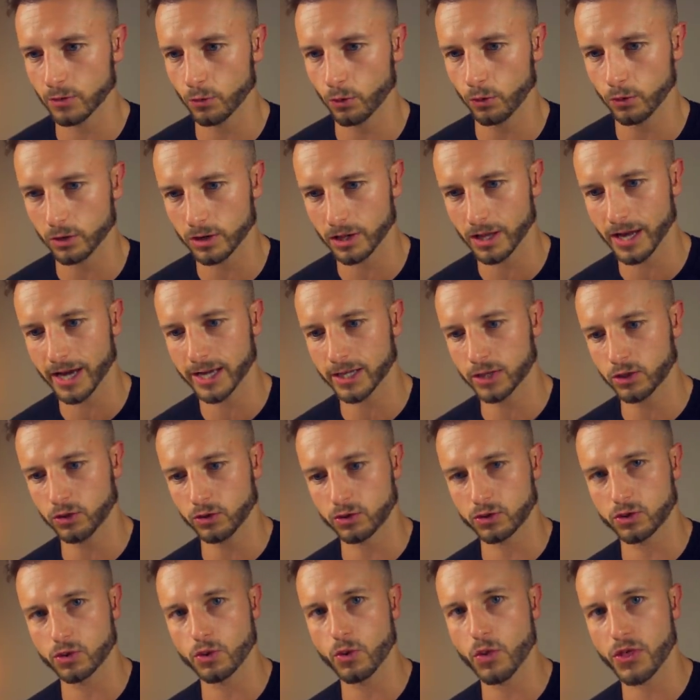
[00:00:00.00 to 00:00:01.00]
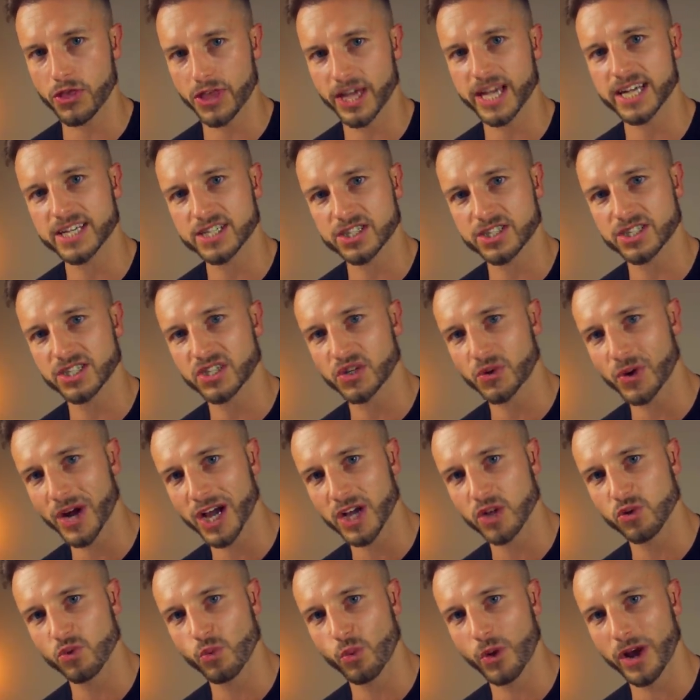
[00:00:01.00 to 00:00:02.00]
would like to do things the
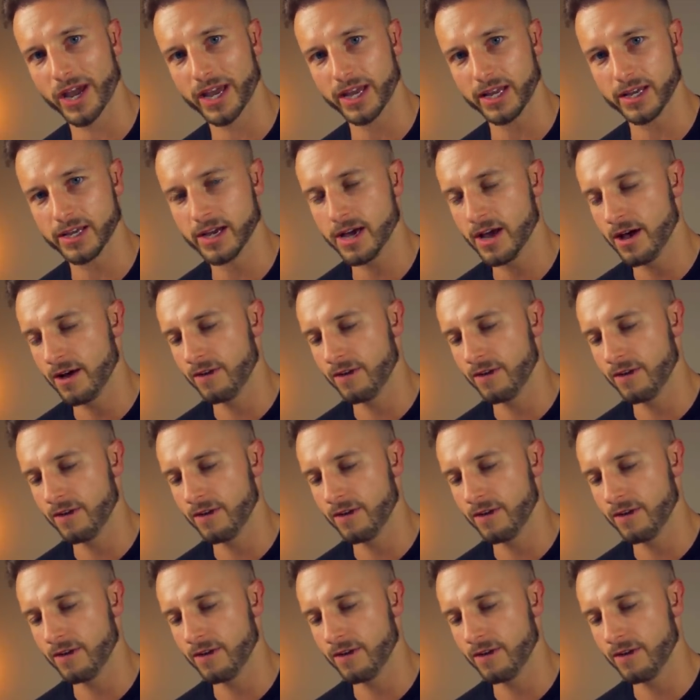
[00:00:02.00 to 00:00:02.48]
right way,